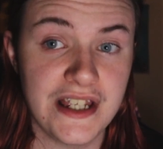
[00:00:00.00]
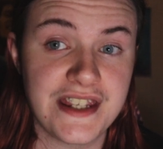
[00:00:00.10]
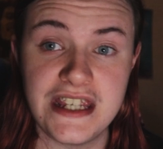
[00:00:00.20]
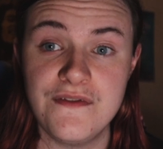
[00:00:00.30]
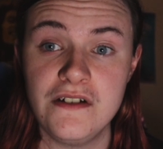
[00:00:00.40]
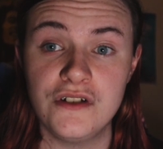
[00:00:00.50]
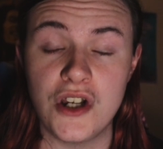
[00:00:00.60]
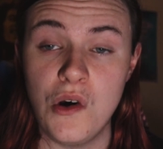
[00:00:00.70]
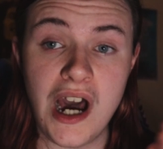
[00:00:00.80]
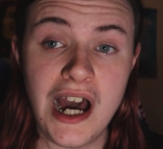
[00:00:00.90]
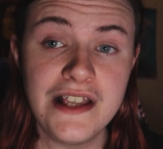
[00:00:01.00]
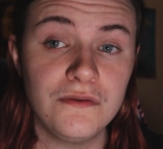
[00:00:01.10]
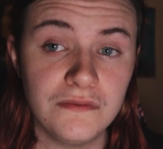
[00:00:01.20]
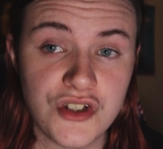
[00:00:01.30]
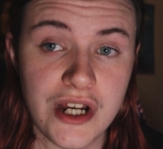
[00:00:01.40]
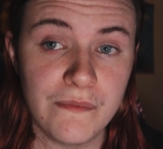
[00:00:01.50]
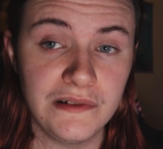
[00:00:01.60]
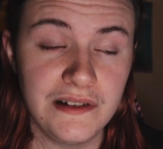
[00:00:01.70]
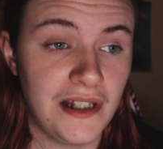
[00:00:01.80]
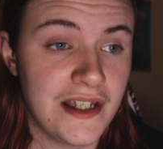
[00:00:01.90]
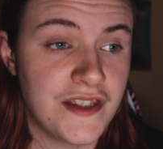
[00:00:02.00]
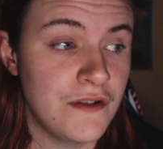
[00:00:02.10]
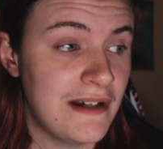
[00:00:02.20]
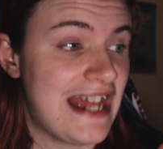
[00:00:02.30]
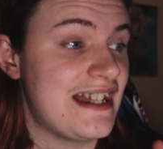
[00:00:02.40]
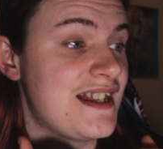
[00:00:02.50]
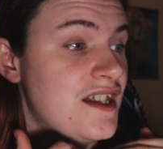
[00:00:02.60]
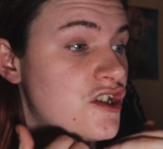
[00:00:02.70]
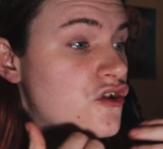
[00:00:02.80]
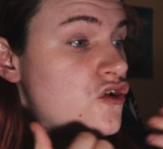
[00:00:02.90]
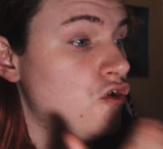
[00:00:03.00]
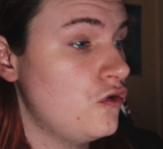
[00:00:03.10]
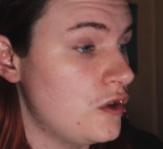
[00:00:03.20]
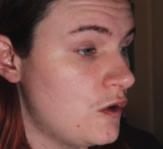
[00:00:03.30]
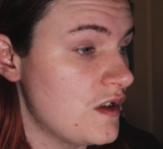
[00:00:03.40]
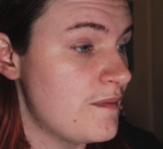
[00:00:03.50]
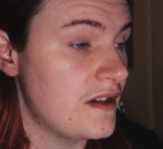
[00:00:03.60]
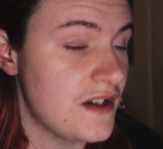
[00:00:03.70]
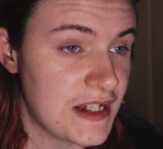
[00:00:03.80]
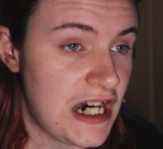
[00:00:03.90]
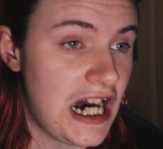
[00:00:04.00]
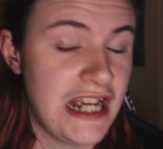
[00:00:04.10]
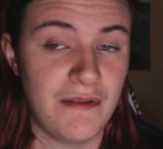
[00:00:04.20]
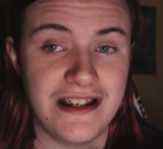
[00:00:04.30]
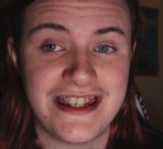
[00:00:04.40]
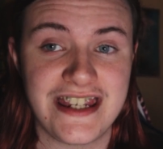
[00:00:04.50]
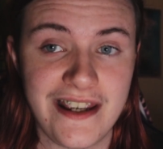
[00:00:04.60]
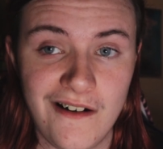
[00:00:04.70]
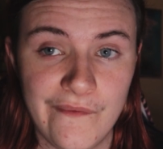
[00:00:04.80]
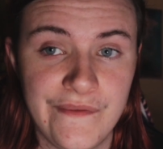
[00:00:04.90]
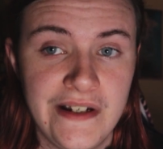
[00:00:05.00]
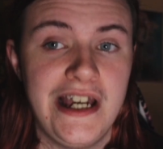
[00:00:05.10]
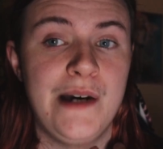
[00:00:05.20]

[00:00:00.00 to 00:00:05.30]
See, there we go. I don't generally like doing editing tutorials because I myself